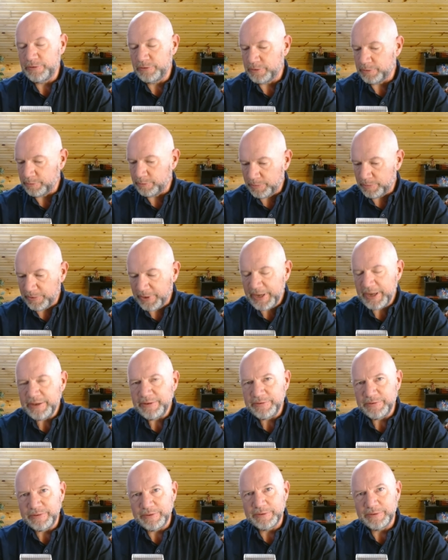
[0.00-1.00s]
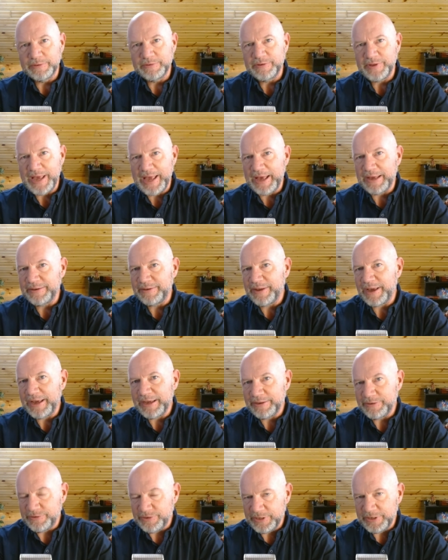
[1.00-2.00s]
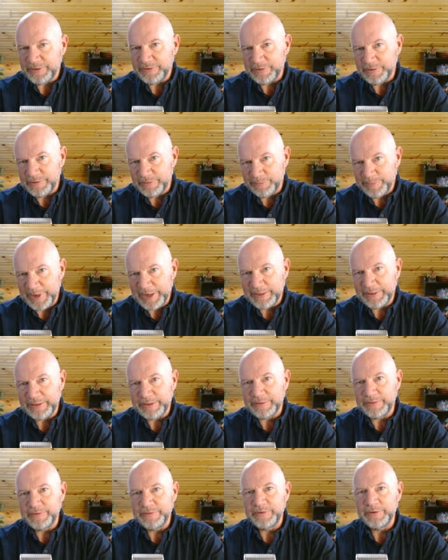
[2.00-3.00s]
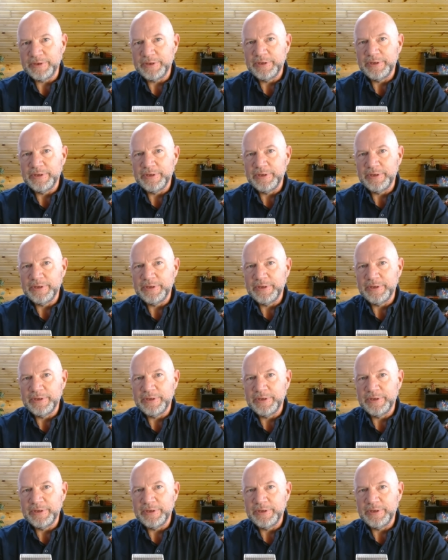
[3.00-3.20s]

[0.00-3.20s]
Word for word: to embrace those anti Jesus methods,